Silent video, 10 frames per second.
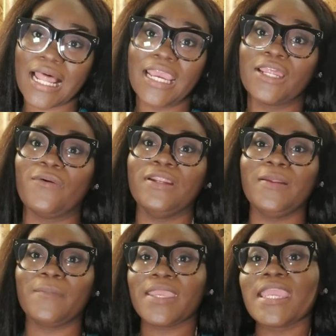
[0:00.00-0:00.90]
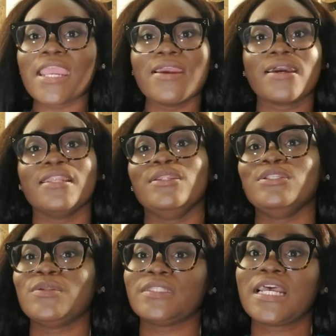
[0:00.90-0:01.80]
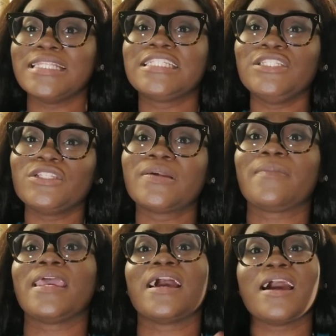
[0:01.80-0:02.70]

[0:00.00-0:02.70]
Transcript: I can only be here and continue to make